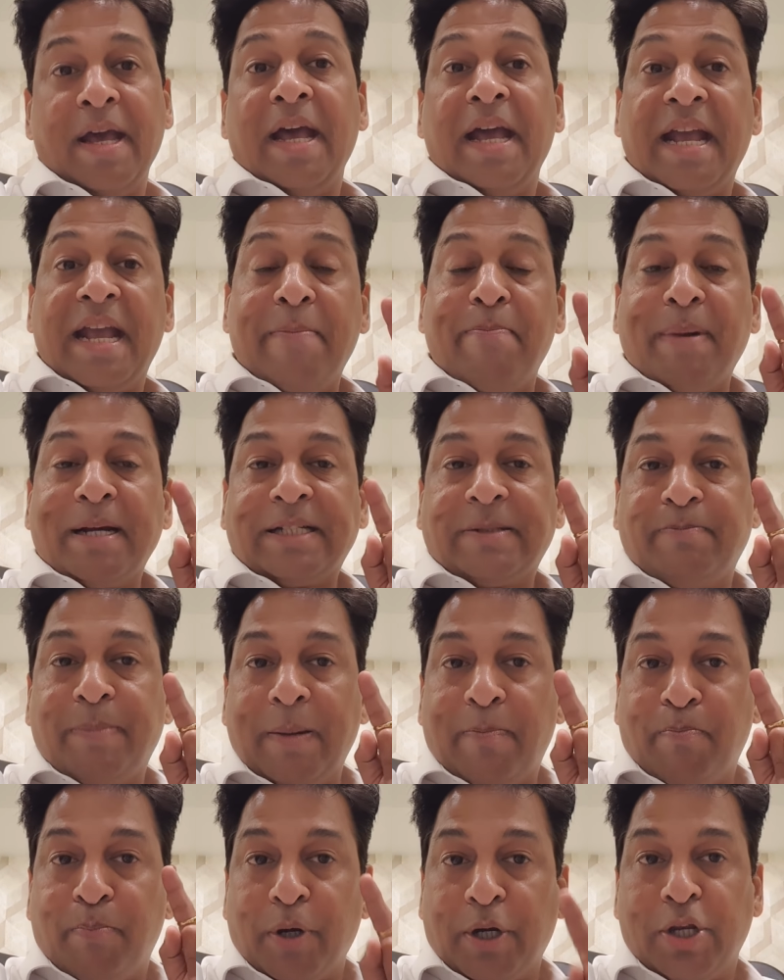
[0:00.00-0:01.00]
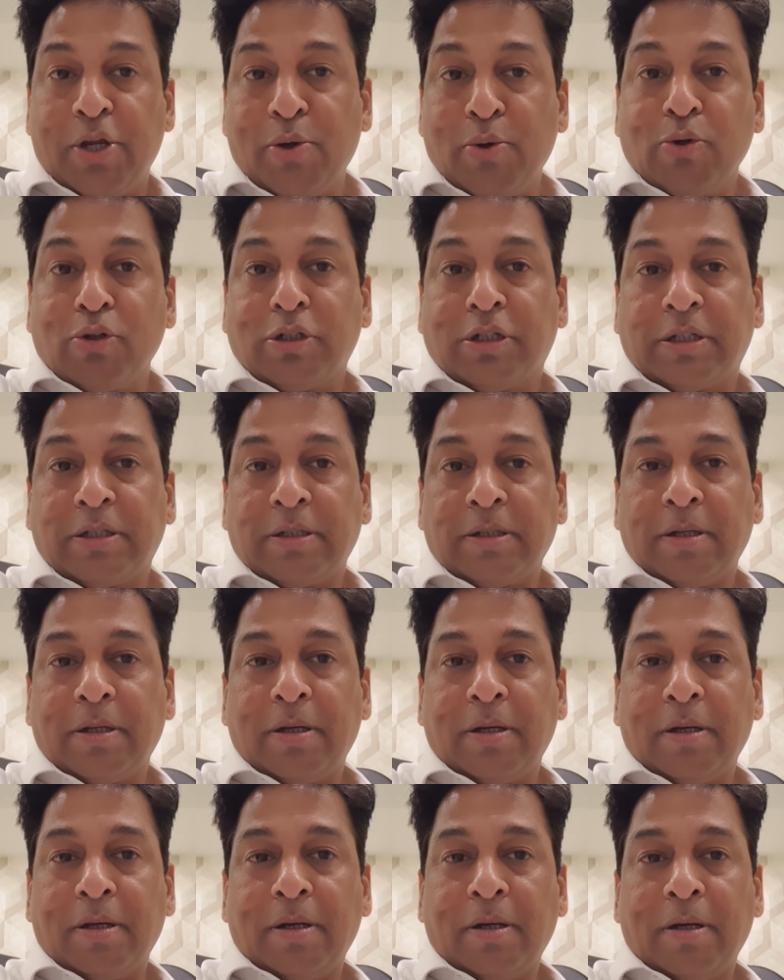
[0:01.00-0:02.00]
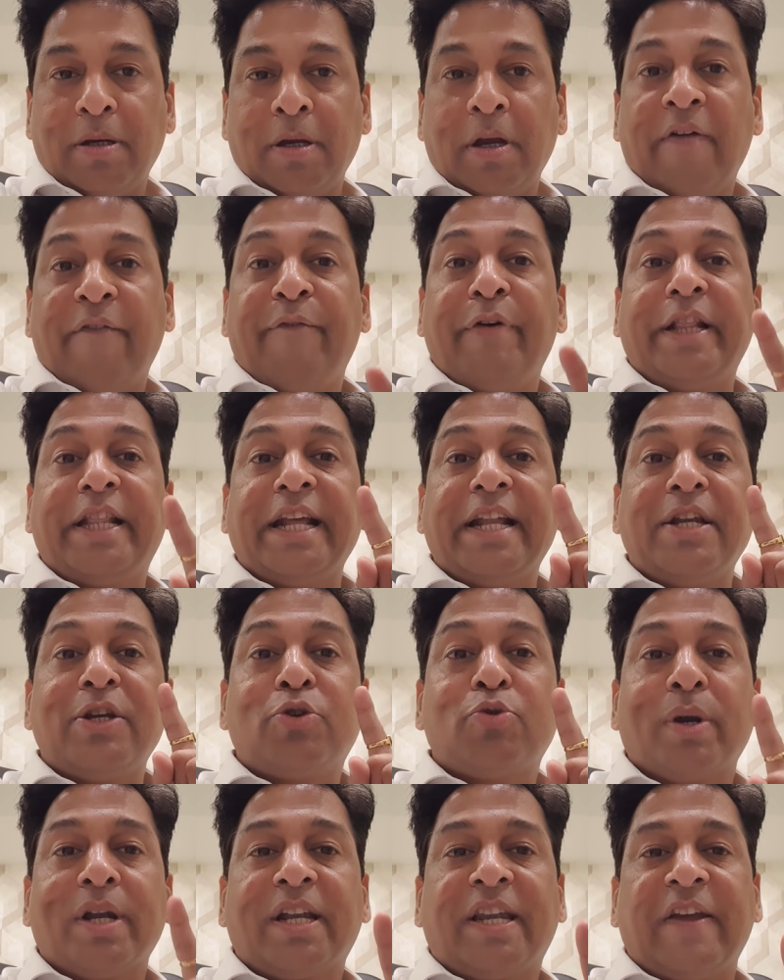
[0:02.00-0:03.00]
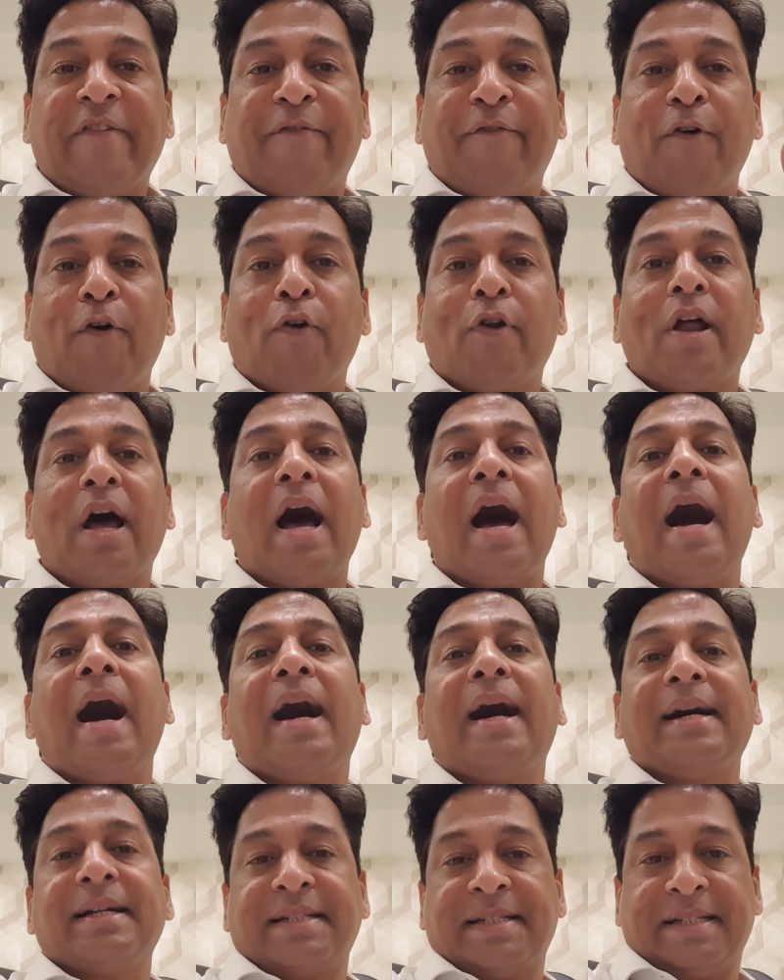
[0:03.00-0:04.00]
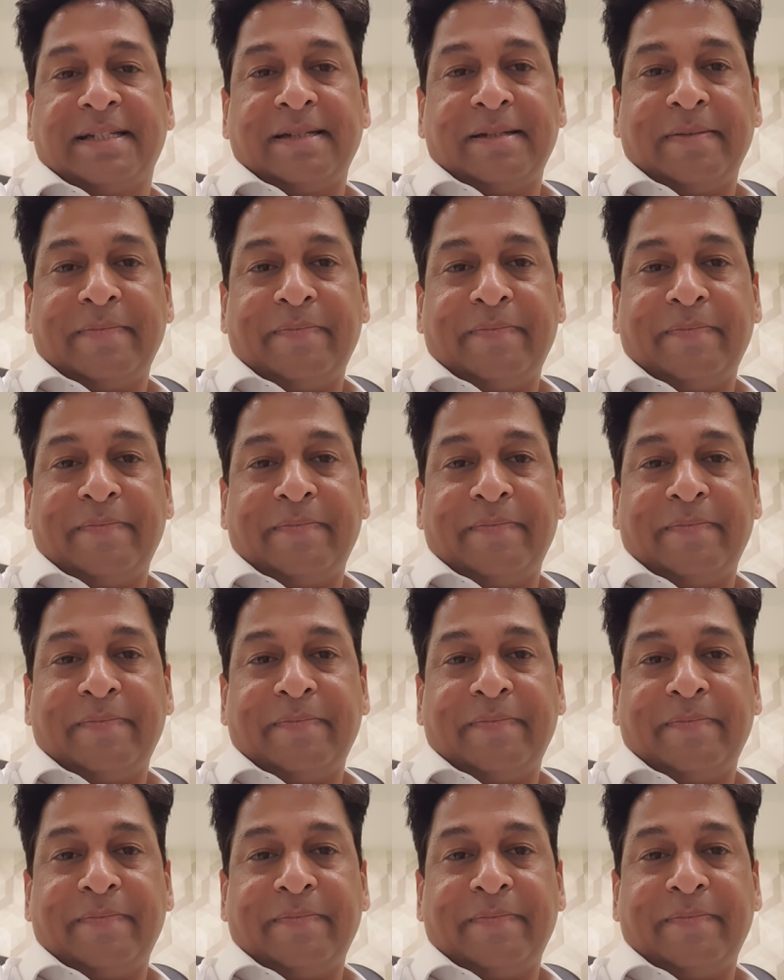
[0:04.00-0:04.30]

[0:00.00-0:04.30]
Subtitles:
He must be produced within 24 hours